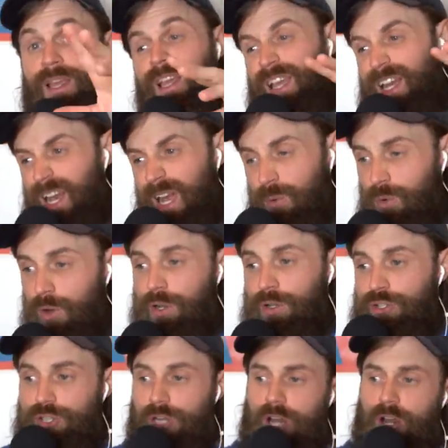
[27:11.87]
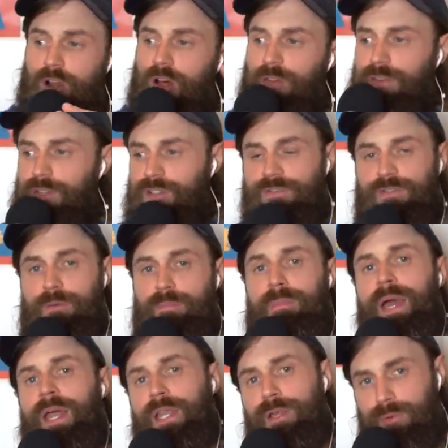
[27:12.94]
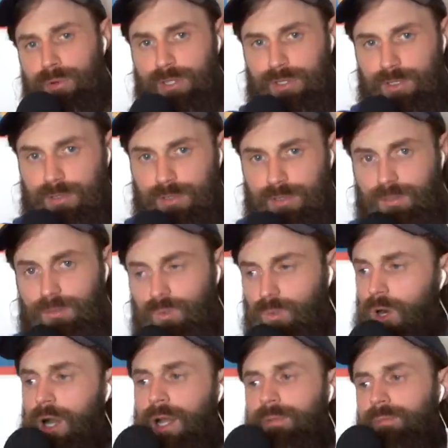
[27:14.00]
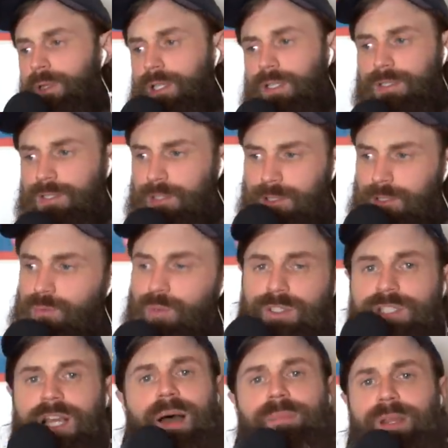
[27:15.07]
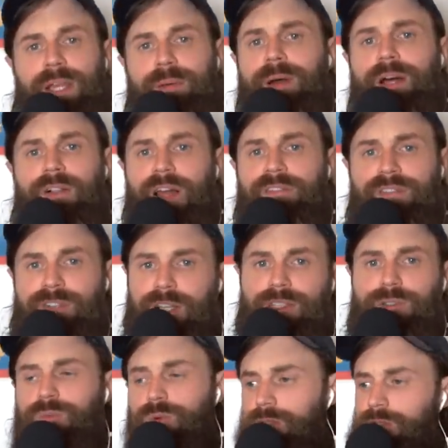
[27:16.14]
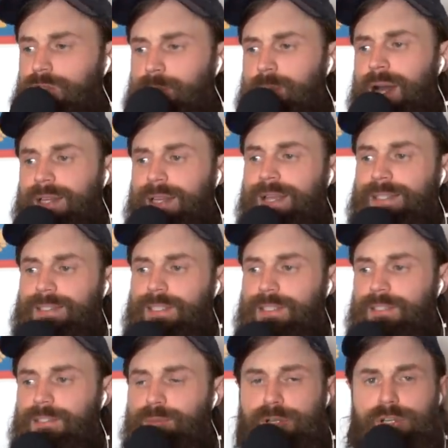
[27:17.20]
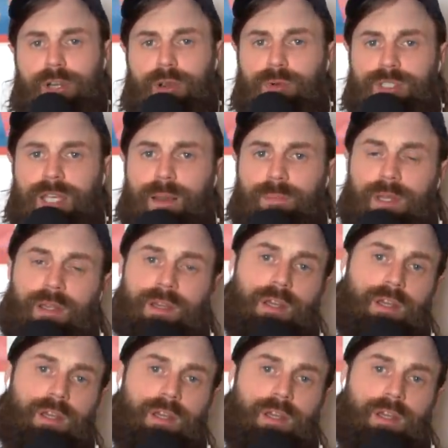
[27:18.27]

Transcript: And I want to share all this for many reasons. One, because it's what's happening in my life, and that's what the podcast is me sharing what's happening.